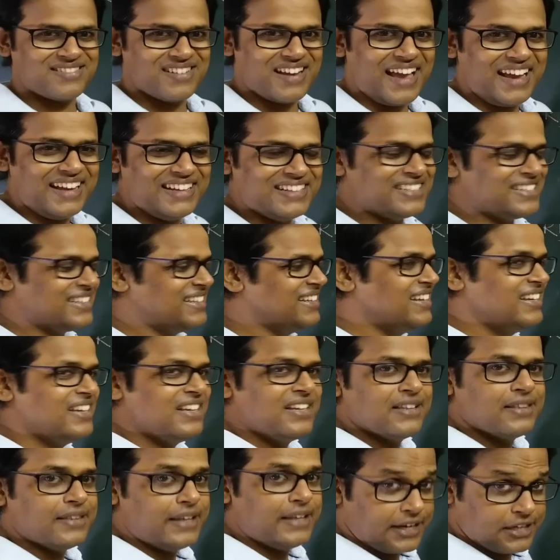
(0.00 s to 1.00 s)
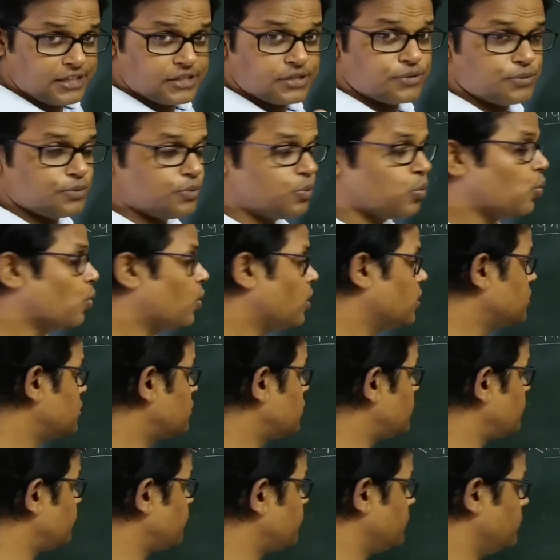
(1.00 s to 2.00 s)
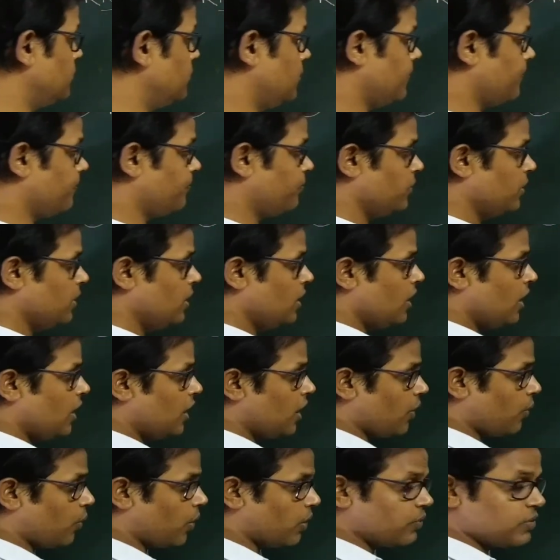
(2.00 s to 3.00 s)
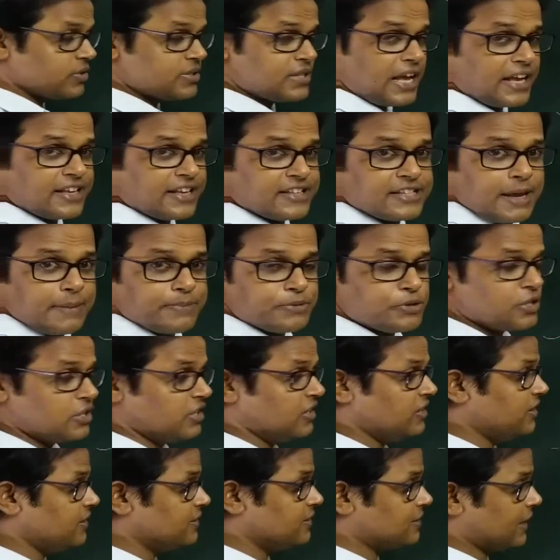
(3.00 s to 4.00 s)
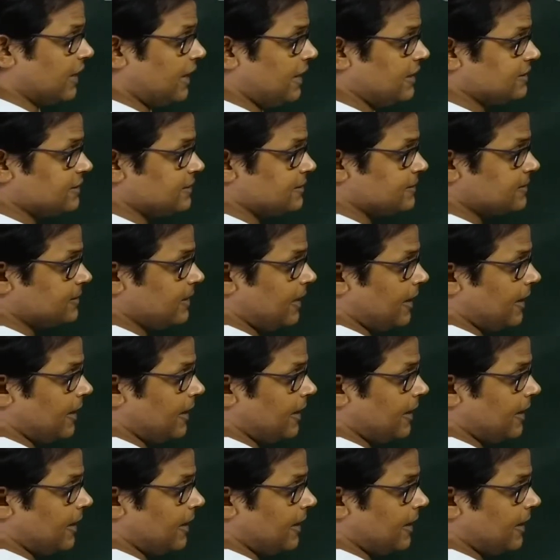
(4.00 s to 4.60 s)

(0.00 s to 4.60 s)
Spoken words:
right? That is wonderful. Now what was the exception in this case is